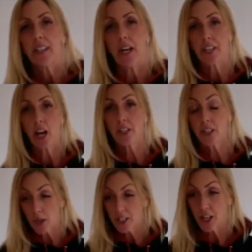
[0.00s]
Now, the
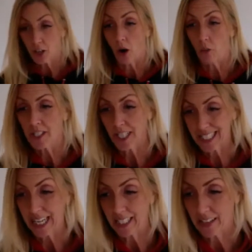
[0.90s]
only question I got was
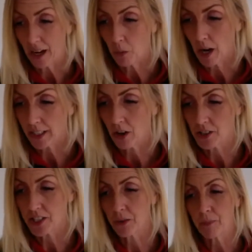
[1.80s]
exactly that: why
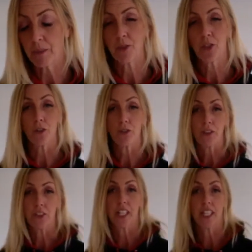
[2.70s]
can't some people do
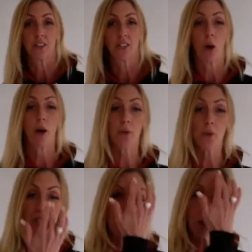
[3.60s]
thread the needle? So I
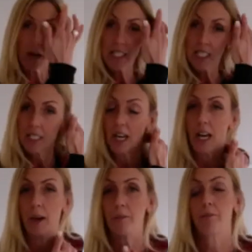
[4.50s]
would want to ask
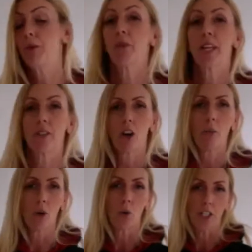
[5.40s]
Maria a
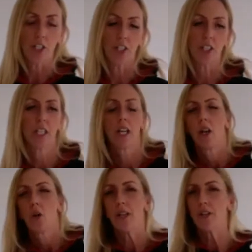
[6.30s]
lot more questions.
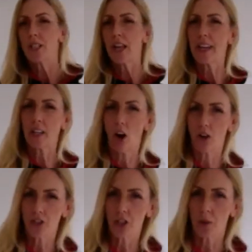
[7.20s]
When you say they
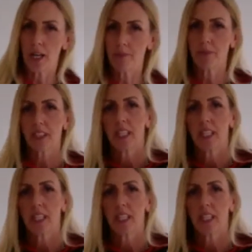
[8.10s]
can't do it,